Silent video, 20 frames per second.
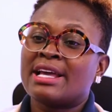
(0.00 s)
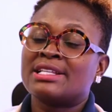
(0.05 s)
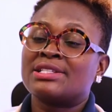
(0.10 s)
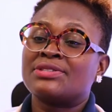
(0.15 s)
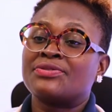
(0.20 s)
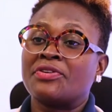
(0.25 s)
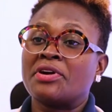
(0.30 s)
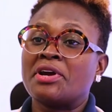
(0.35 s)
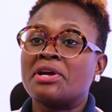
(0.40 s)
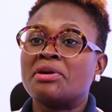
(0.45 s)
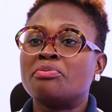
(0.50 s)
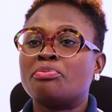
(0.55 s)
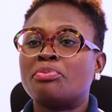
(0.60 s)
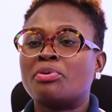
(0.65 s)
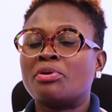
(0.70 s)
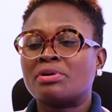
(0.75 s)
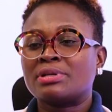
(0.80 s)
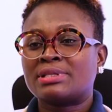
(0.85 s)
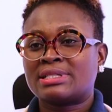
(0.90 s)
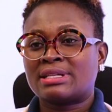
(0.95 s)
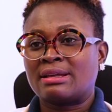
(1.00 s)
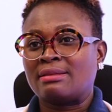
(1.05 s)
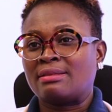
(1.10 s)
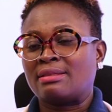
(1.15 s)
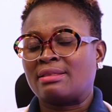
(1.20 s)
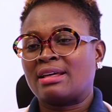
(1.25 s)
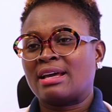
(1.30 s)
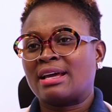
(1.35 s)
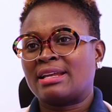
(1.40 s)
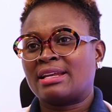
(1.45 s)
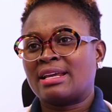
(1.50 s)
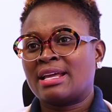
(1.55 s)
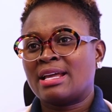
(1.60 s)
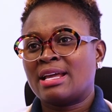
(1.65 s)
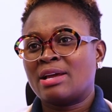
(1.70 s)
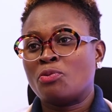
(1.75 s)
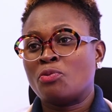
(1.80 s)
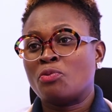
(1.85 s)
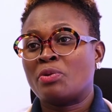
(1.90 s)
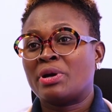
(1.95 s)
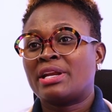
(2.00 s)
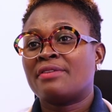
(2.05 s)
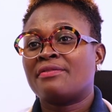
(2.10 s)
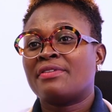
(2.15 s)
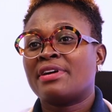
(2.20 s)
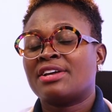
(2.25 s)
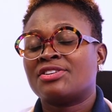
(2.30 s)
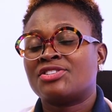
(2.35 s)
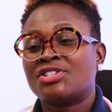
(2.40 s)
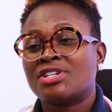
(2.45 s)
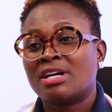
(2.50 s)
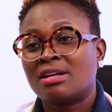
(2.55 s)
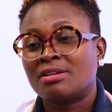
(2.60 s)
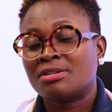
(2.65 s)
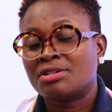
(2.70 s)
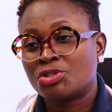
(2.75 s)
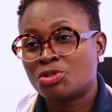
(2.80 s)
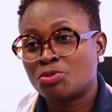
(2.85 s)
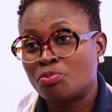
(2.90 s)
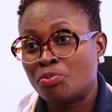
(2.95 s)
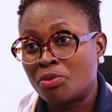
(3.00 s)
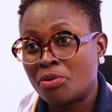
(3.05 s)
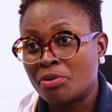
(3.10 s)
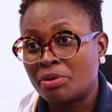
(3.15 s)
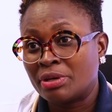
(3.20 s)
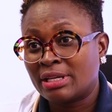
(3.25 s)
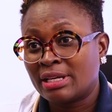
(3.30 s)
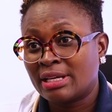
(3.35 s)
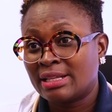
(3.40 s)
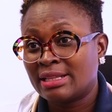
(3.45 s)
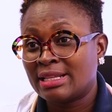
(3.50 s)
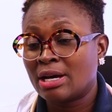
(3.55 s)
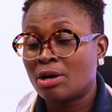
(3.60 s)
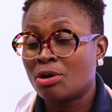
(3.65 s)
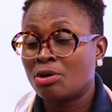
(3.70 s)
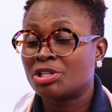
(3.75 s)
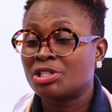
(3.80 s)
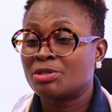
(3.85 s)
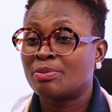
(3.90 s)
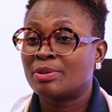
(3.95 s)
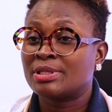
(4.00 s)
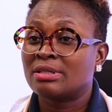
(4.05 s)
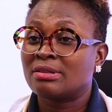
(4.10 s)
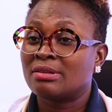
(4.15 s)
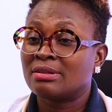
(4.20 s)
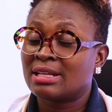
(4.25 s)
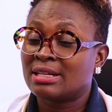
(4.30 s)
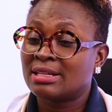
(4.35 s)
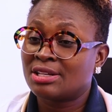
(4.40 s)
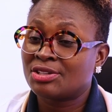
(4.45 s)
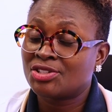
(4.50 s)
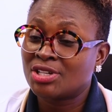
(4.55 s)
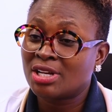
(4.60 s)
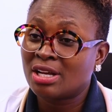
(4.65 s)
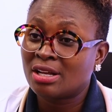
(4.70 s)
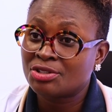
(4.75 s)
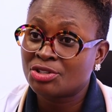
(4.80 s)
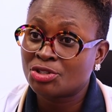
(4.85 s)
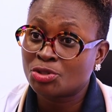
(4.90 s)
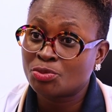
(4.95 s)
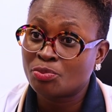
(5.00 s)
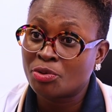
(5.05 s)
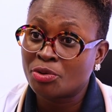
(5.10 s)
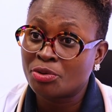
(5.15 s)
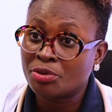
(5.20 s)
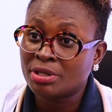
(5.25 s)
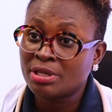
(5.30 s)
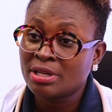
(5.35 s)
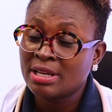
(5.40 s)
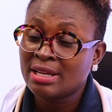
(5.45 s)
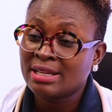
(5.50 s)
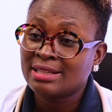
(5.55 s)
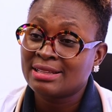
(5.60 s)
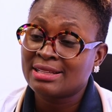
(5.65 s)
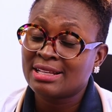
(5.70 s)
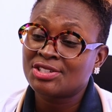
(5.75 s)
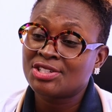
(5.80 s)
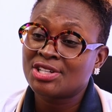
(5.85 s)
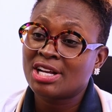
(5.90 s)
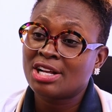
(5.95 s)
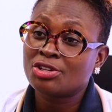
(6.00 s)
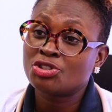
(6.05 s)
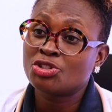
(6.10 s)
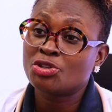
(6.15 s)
it's very important that whenever a child is born, the hospital that a child is born, the child